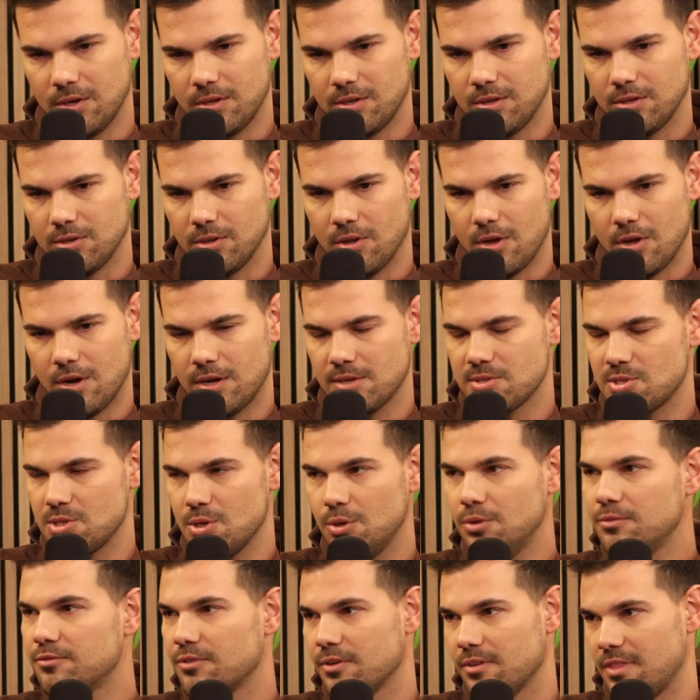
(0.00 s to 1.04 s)
gloss
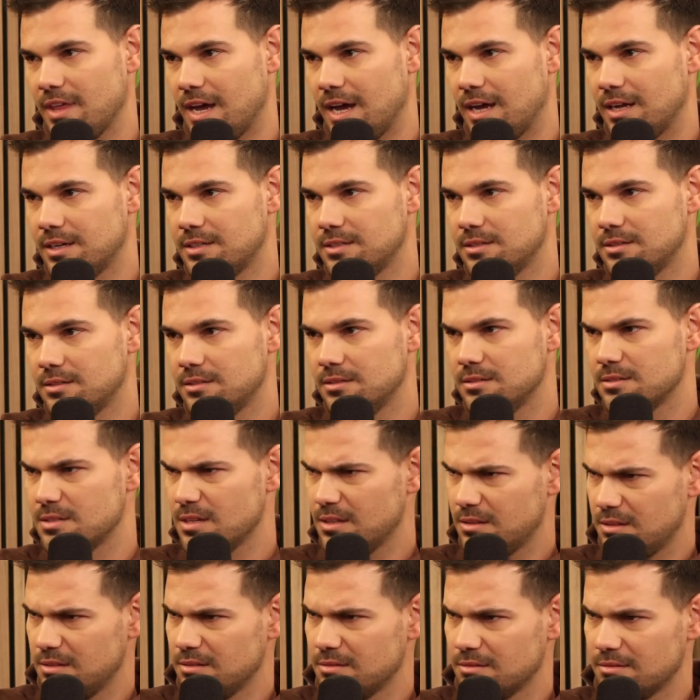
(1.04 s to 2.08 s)
over that. Is
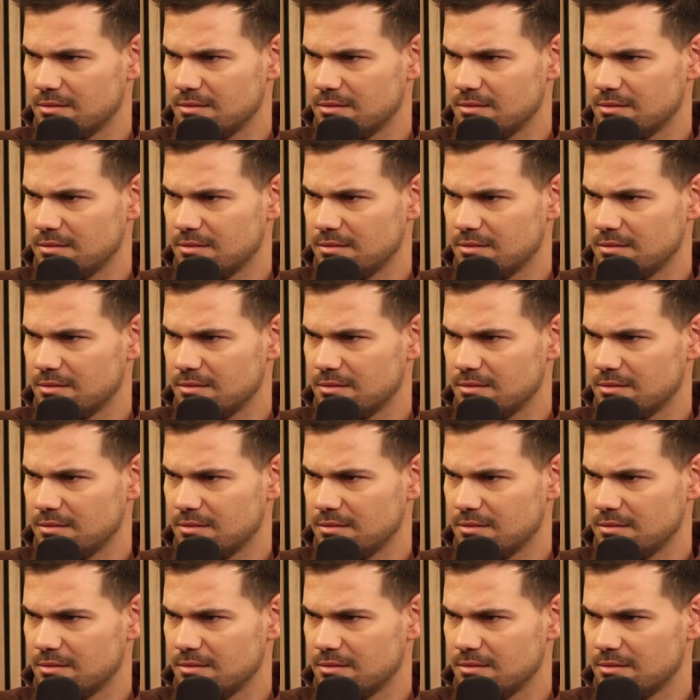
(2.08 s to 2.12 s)
that the?